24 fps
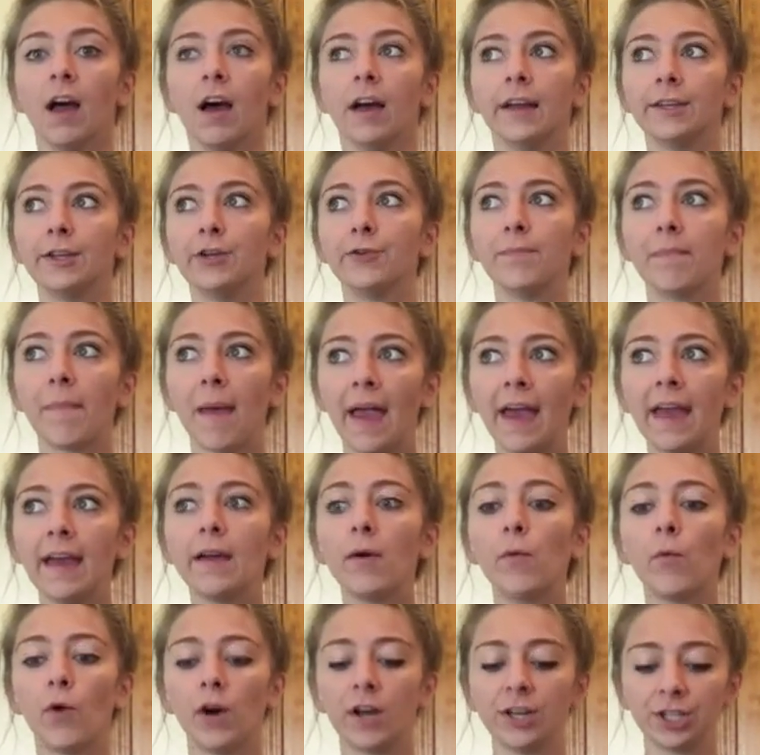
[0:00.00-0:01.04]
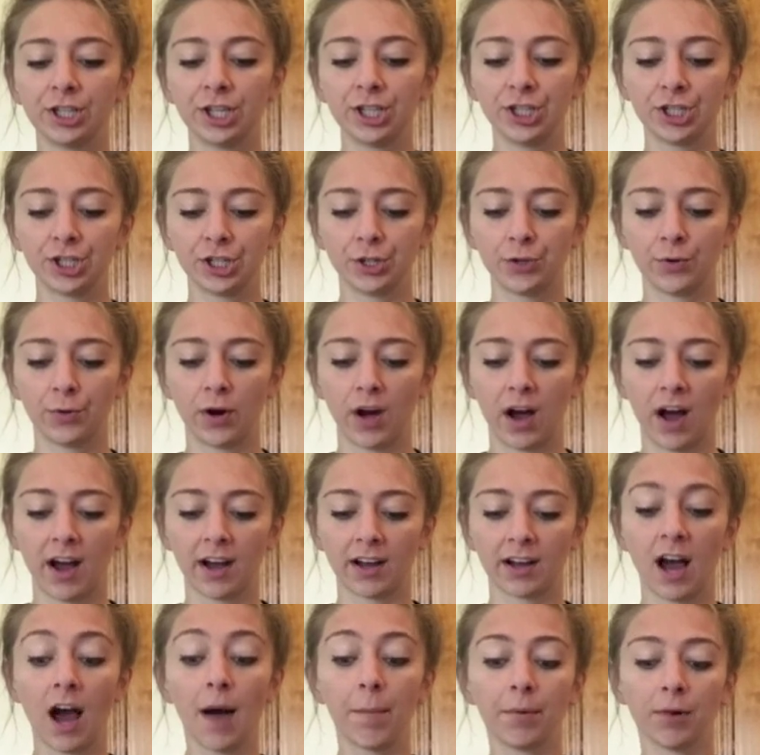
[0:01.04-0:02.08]
you may want to do
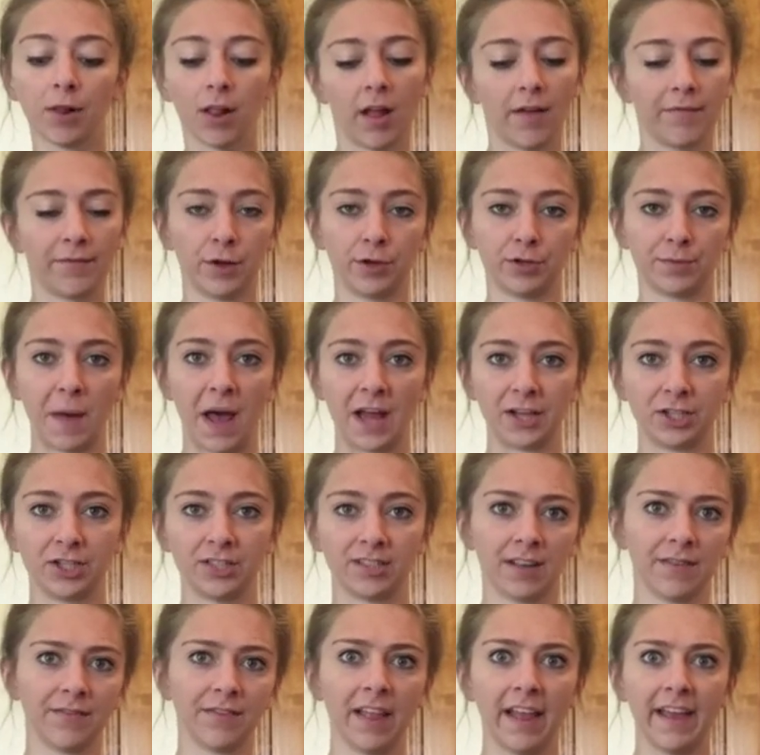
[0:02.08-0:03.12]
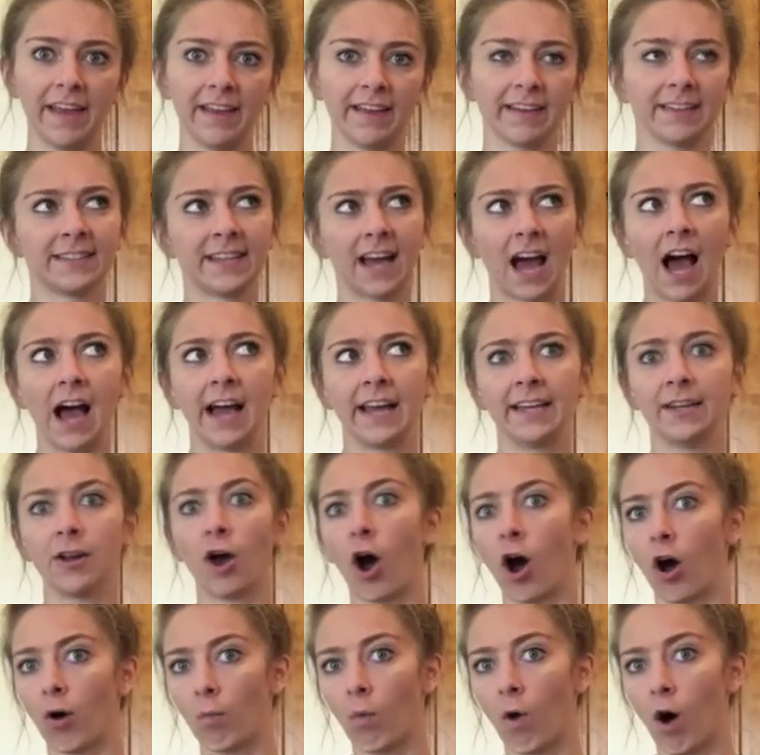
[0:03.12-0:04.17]
a couple of those batches of like dye and
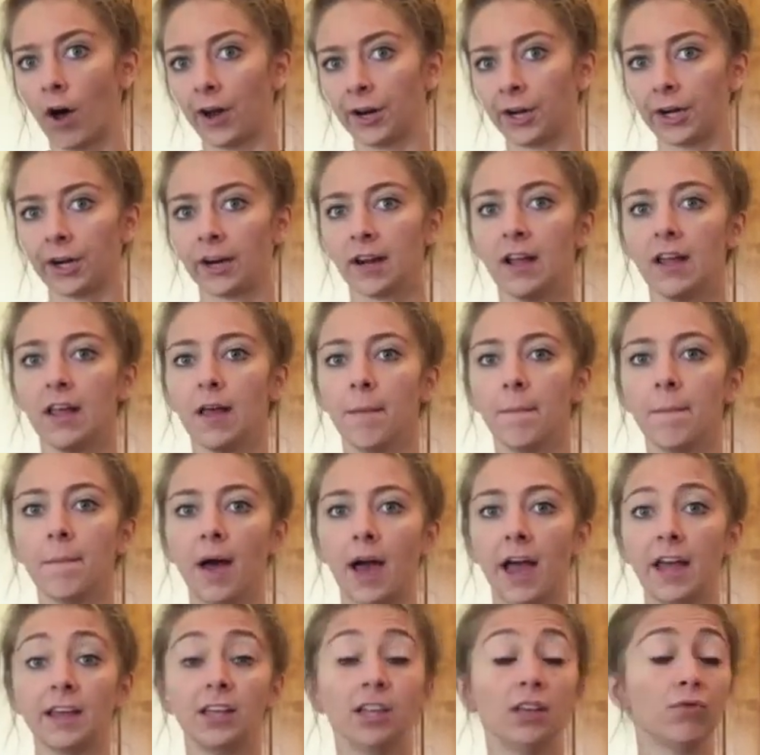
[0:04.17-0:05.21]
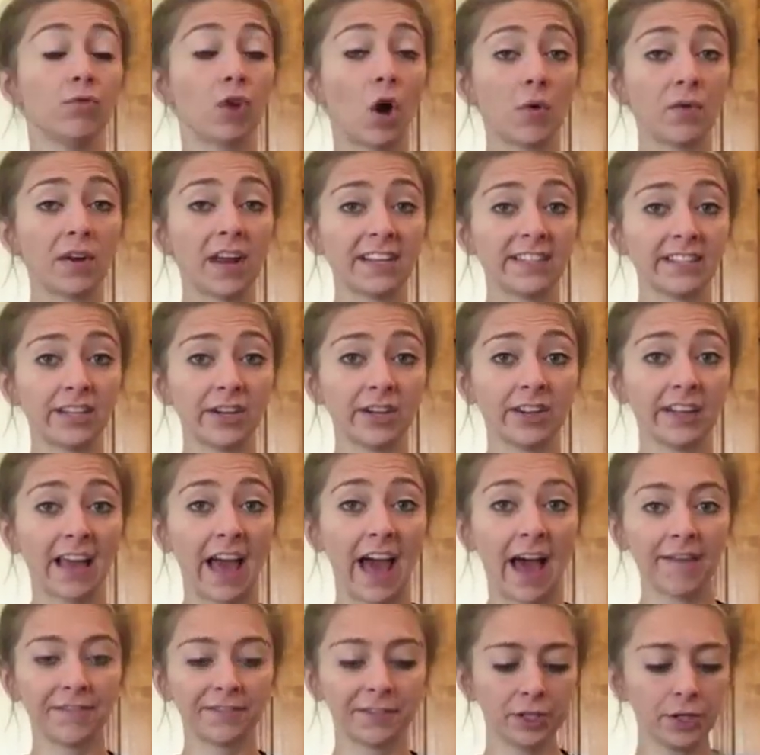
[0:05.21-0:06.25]
hot water, but you don't necessarily
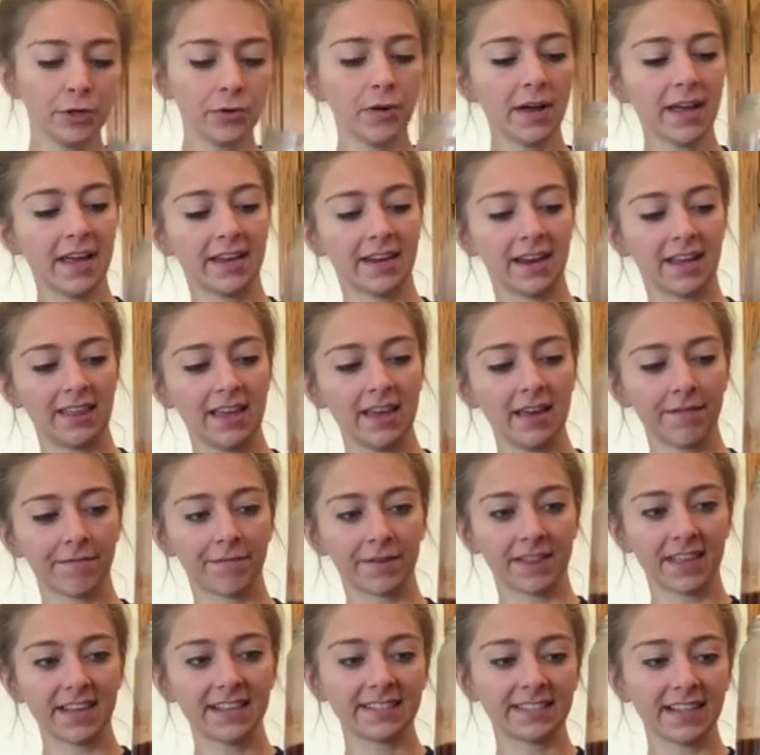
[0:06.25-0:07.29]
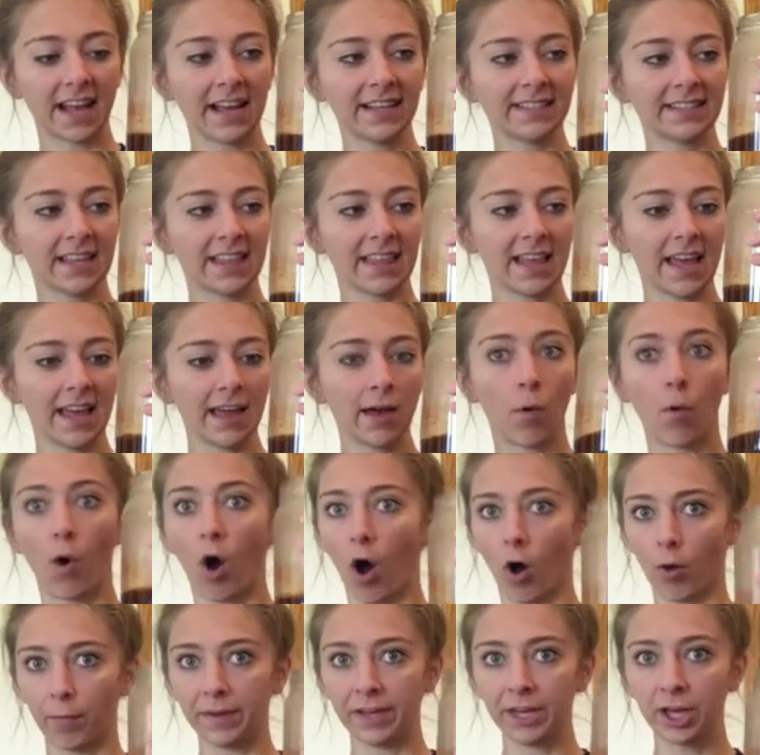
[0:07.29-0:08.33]
have to, and I think for this size of thing,
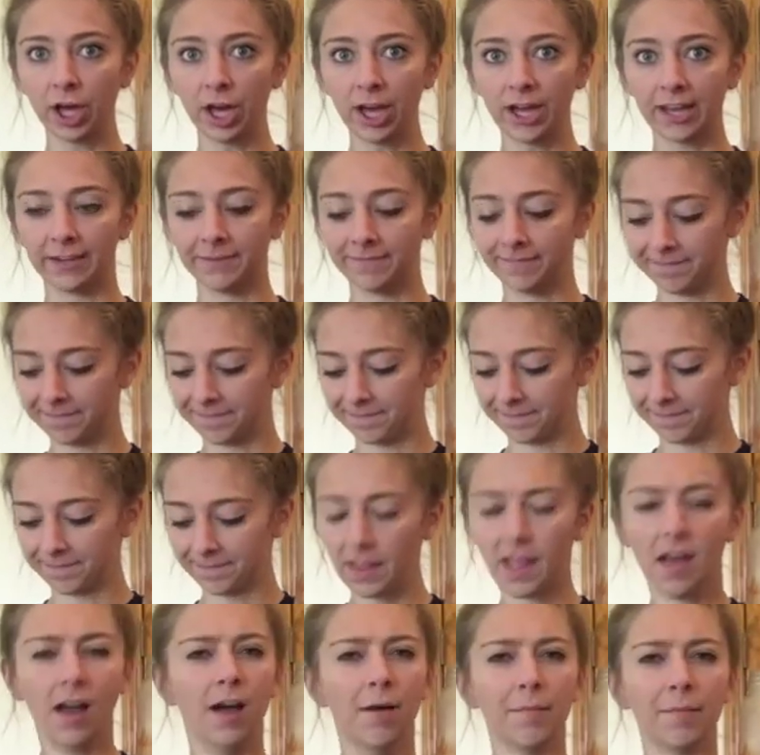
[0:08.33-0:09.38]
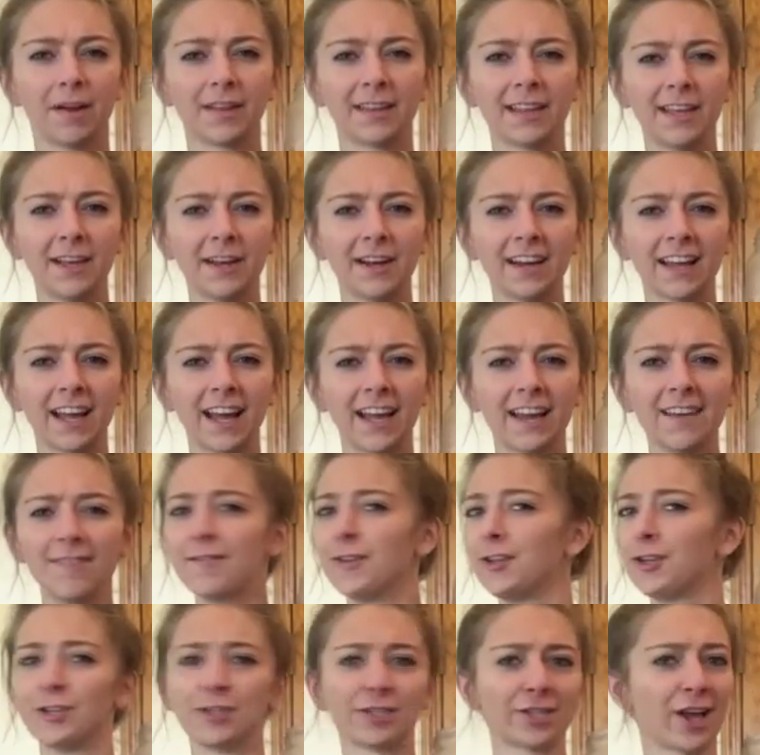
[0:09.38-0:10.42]
I'll be good. But here
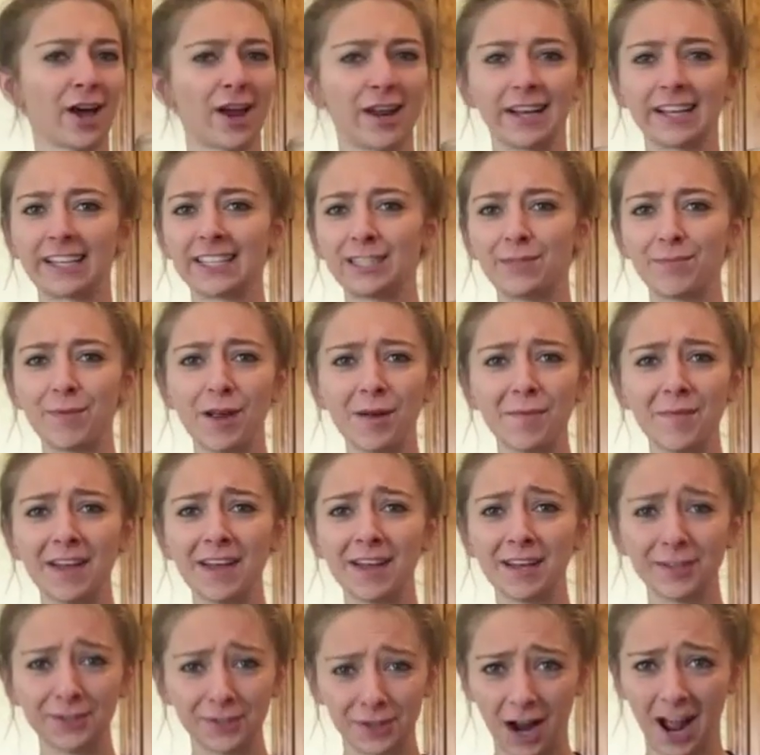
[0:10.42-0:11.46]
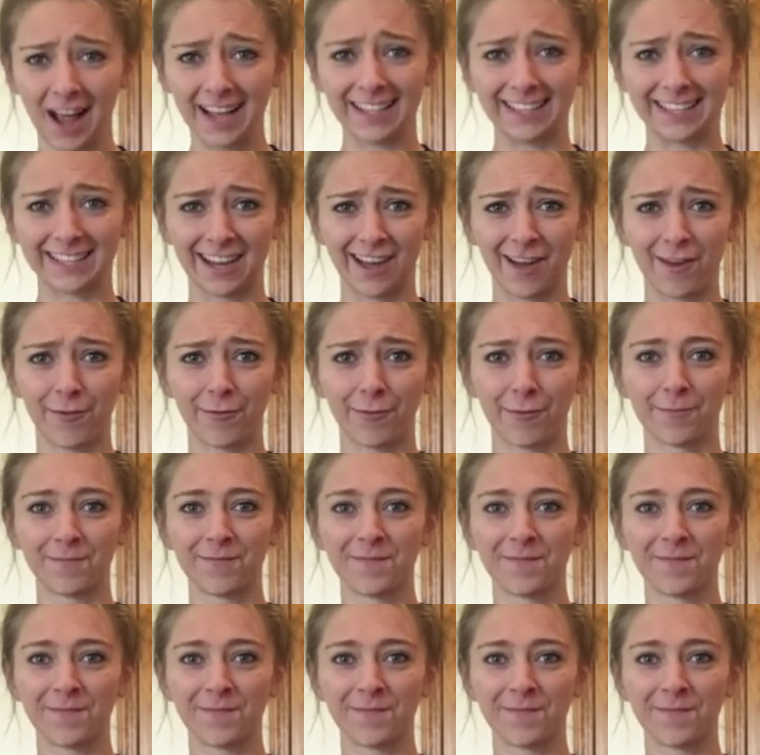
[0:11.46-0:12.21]
again, you just gotta experiment and try stuff.